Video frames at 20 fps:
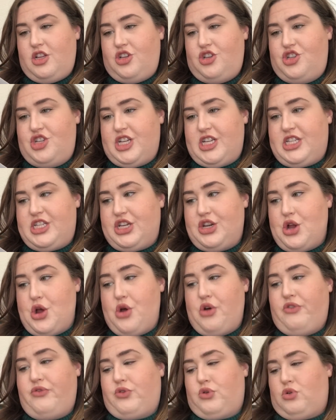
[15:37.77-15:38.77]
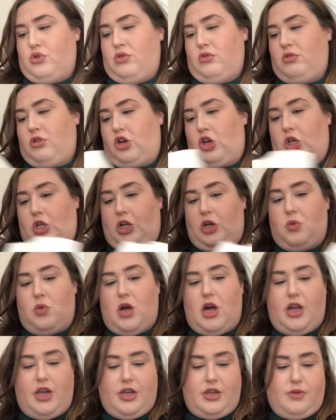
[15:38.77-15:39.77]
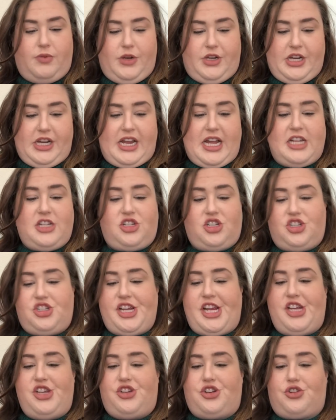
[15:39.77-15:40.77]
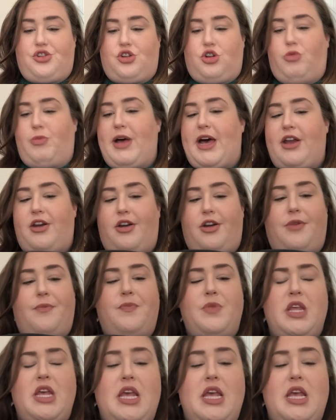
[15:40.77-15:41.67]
just an oval curling wand, which I guess just change your curl pattern.